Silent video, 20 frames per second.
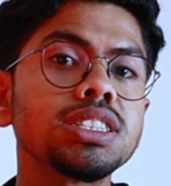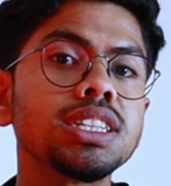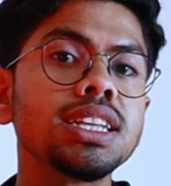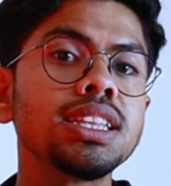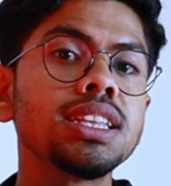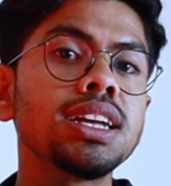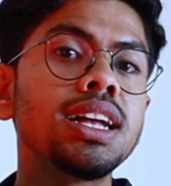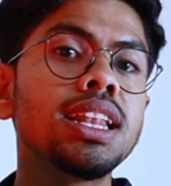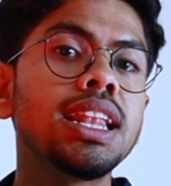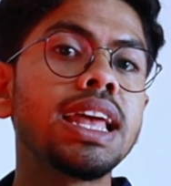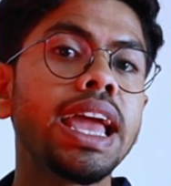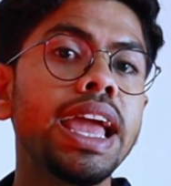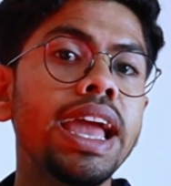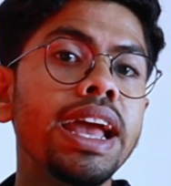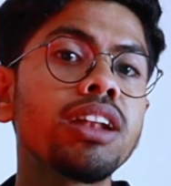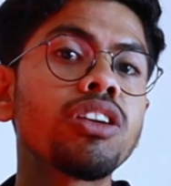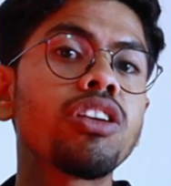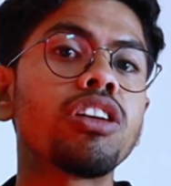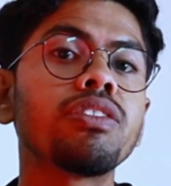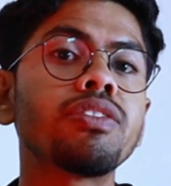signal
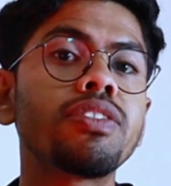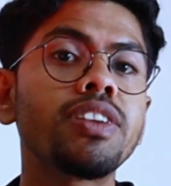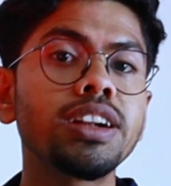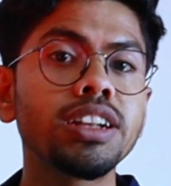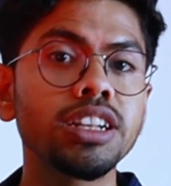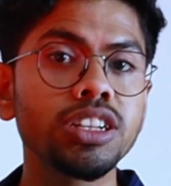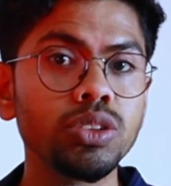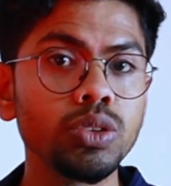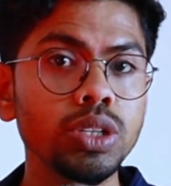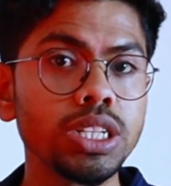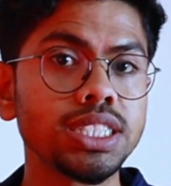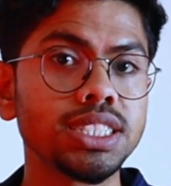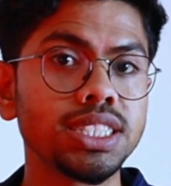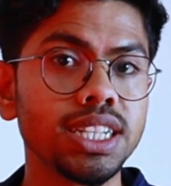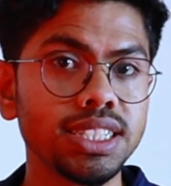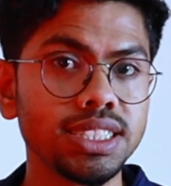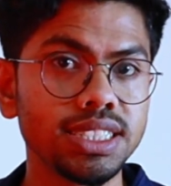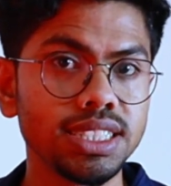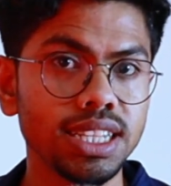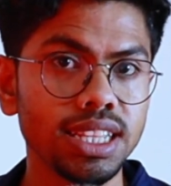and convert it to
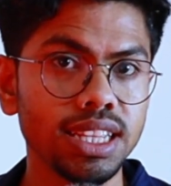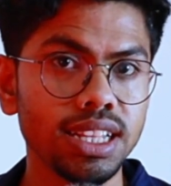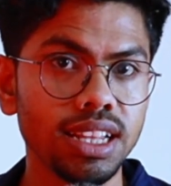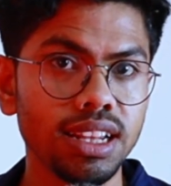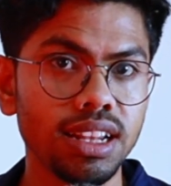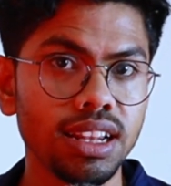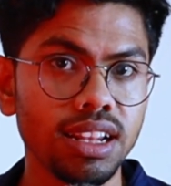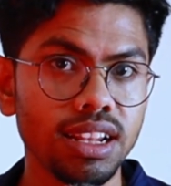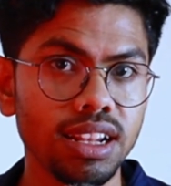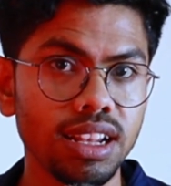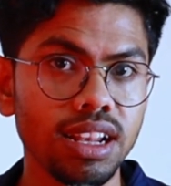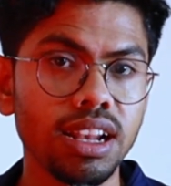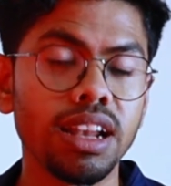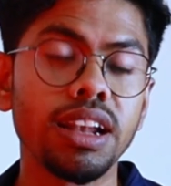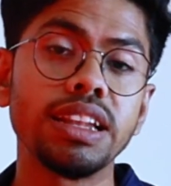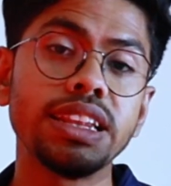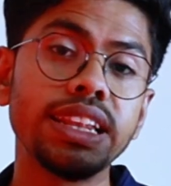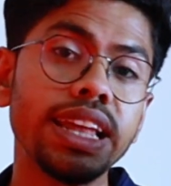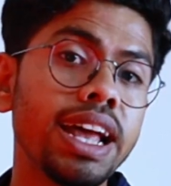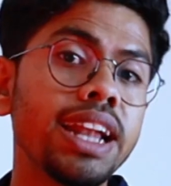digital signal.
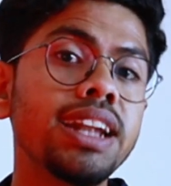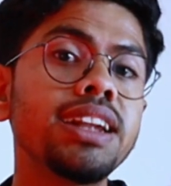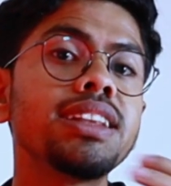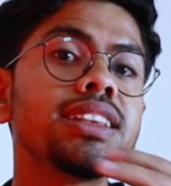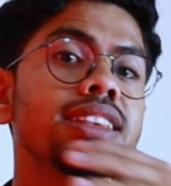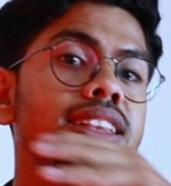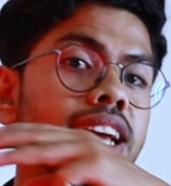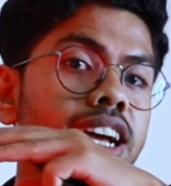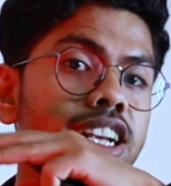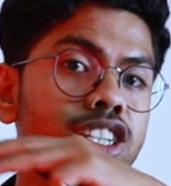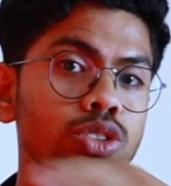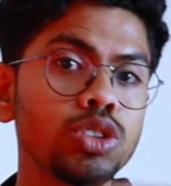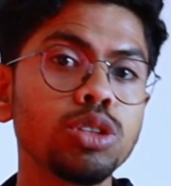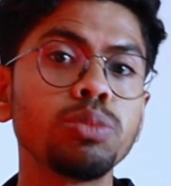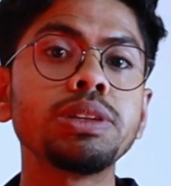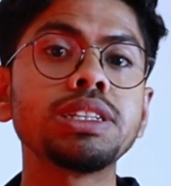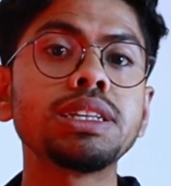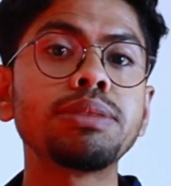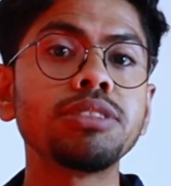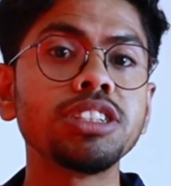Then there
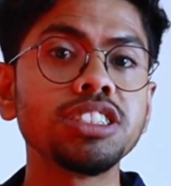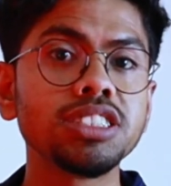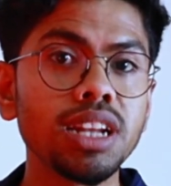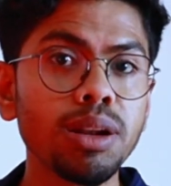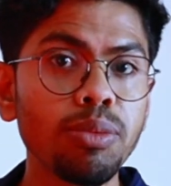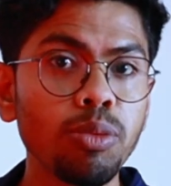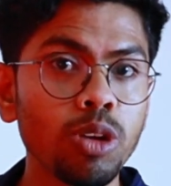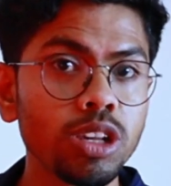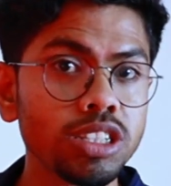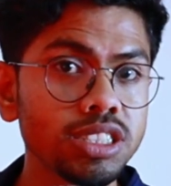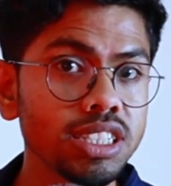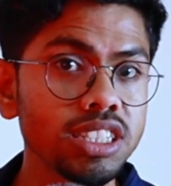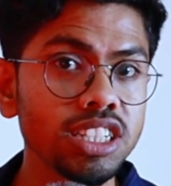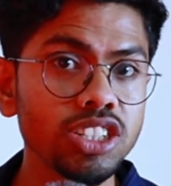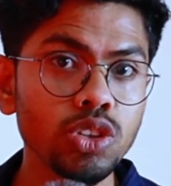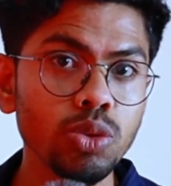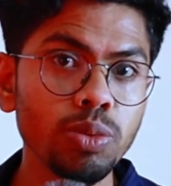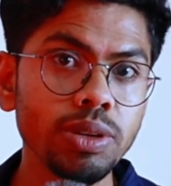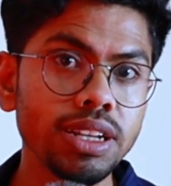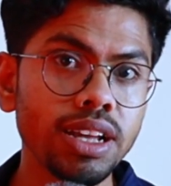should be some digital processing
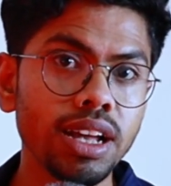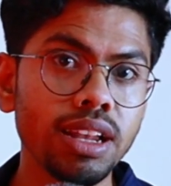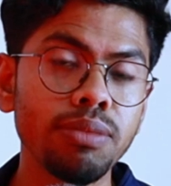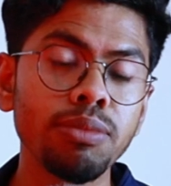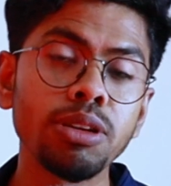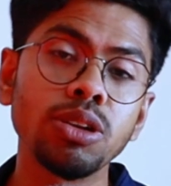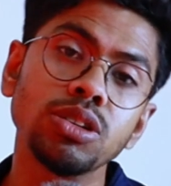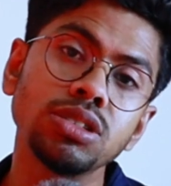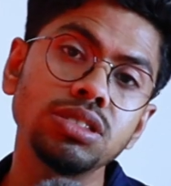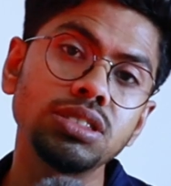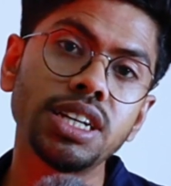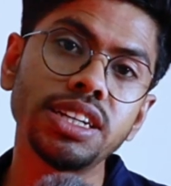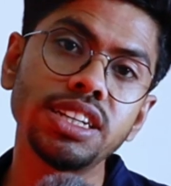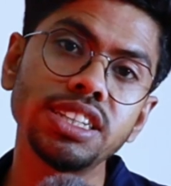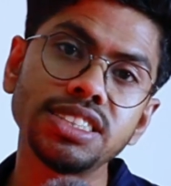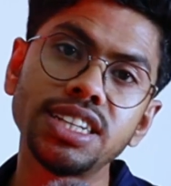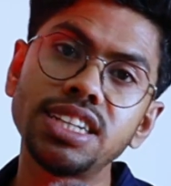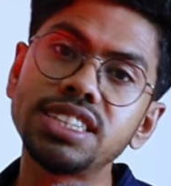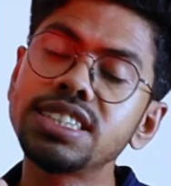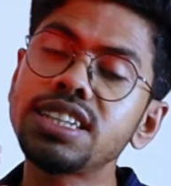need to be done, because the
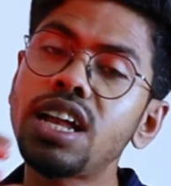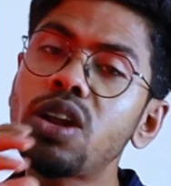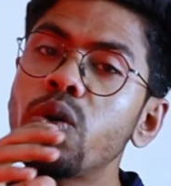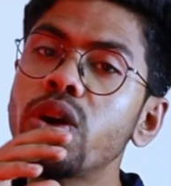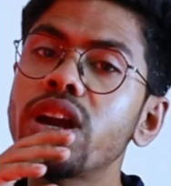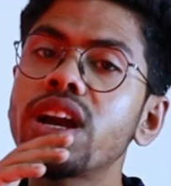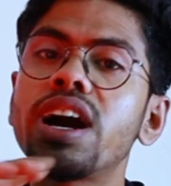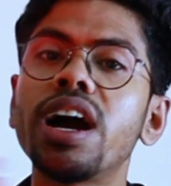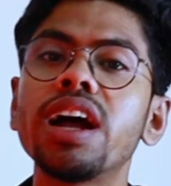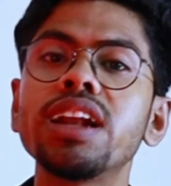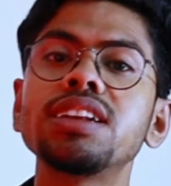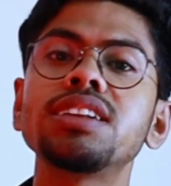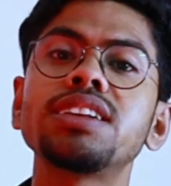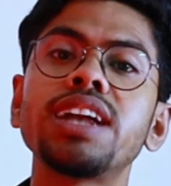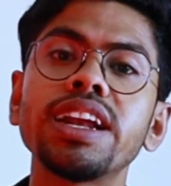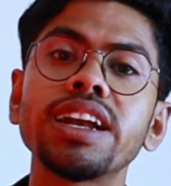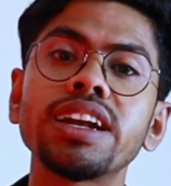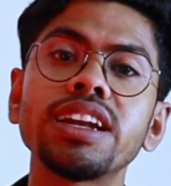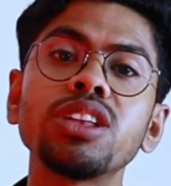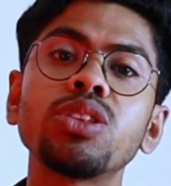digital signal we can't
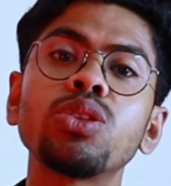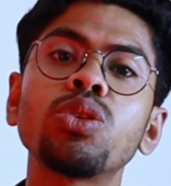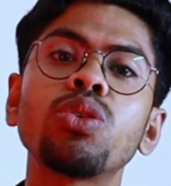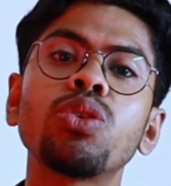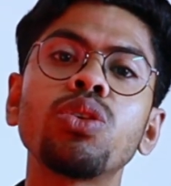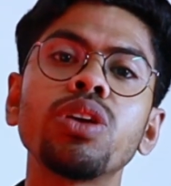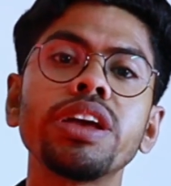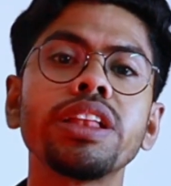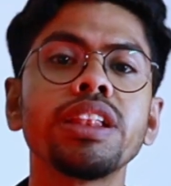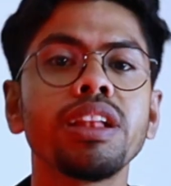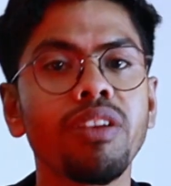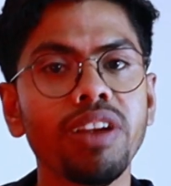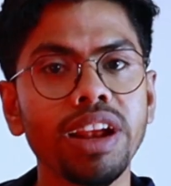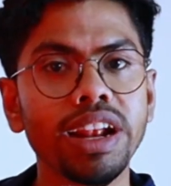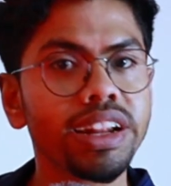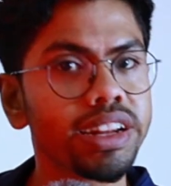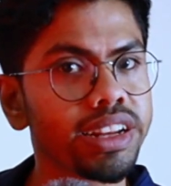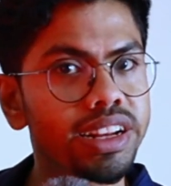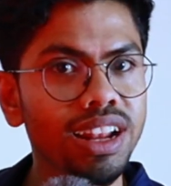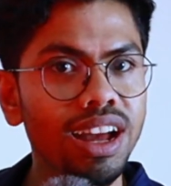directly throw in our
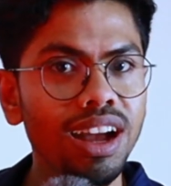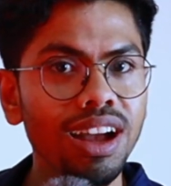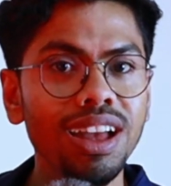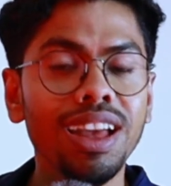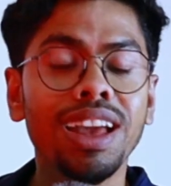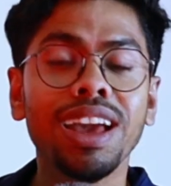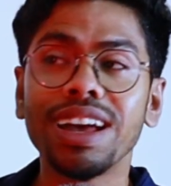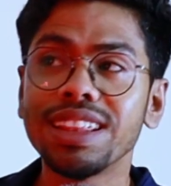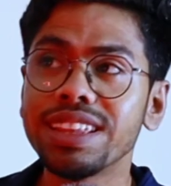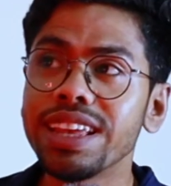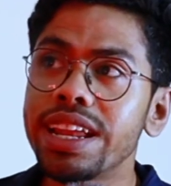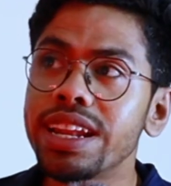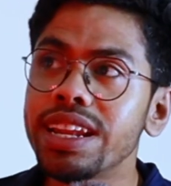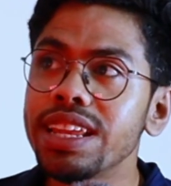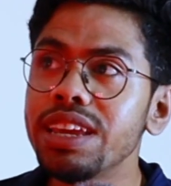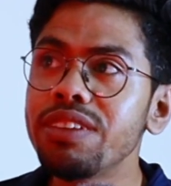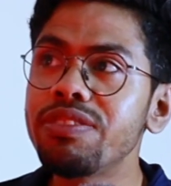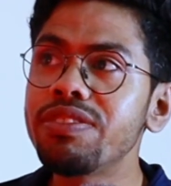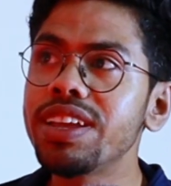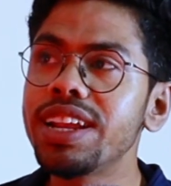antenna. Then
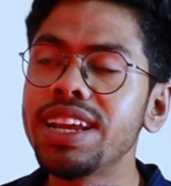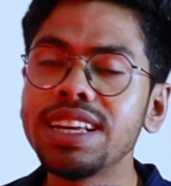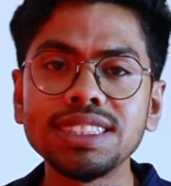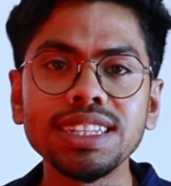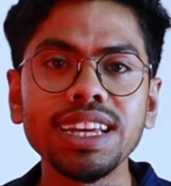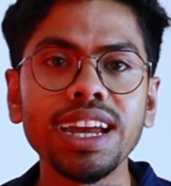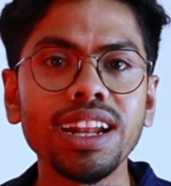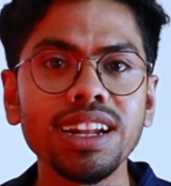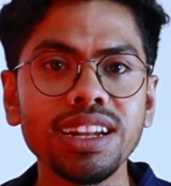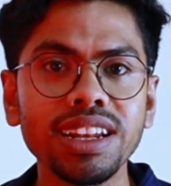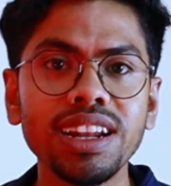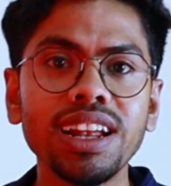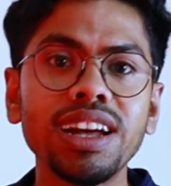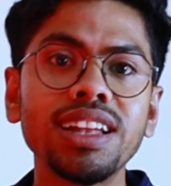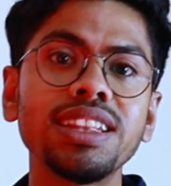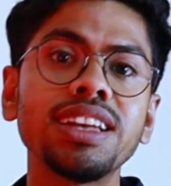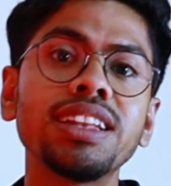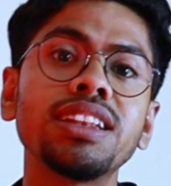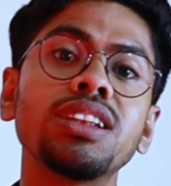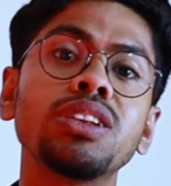if there is an
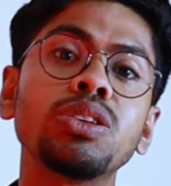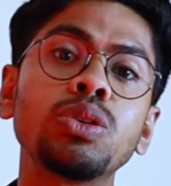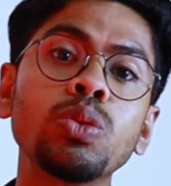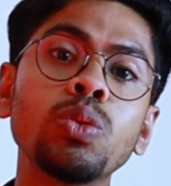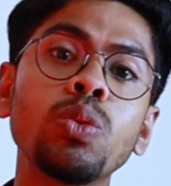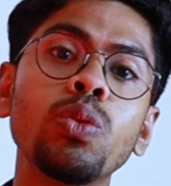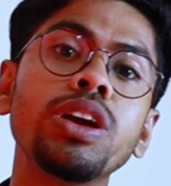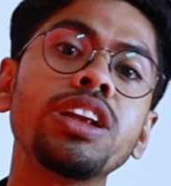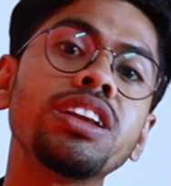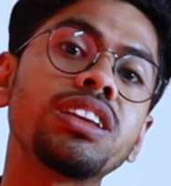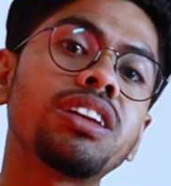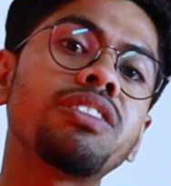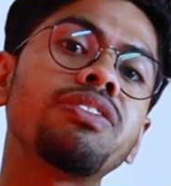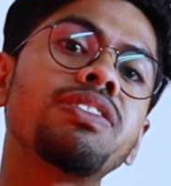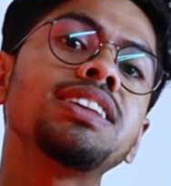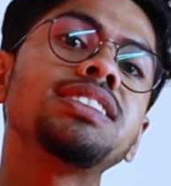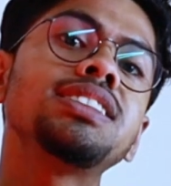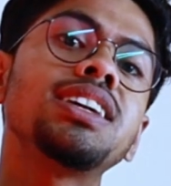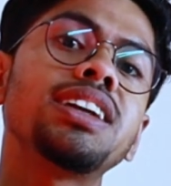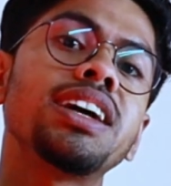antenna, then to
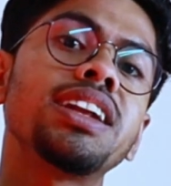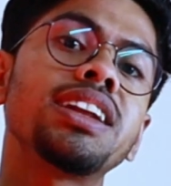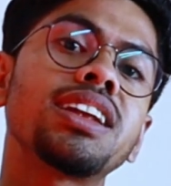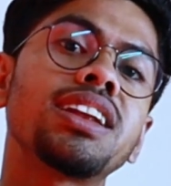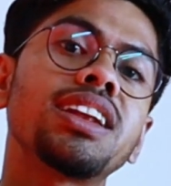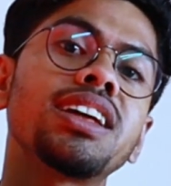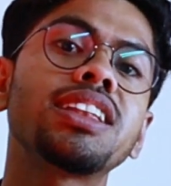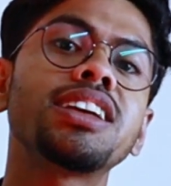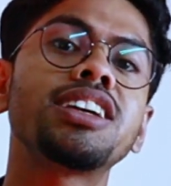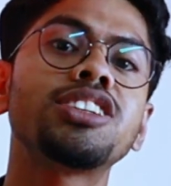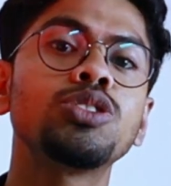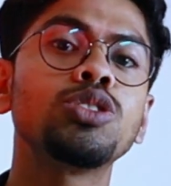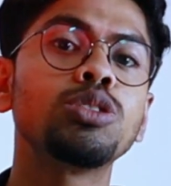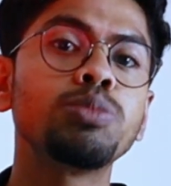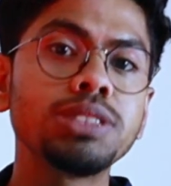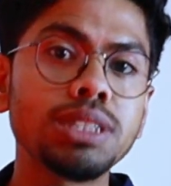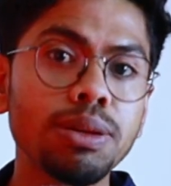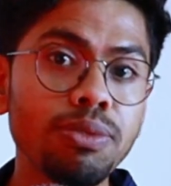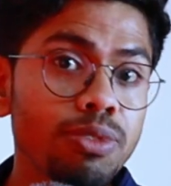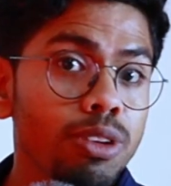interface that antenna, there
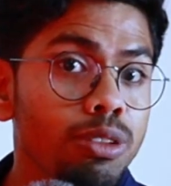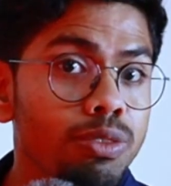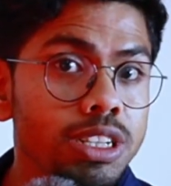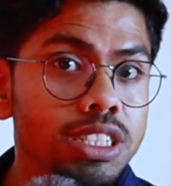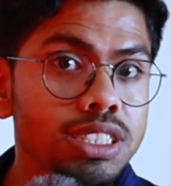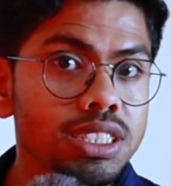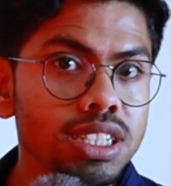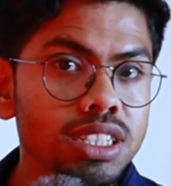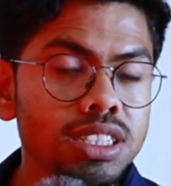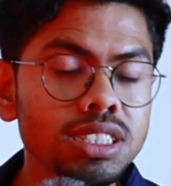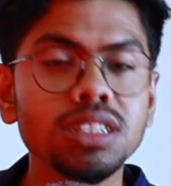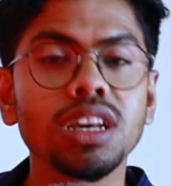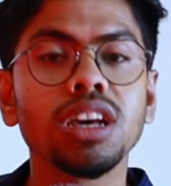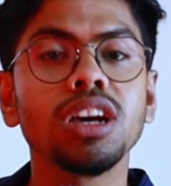should be some provisions.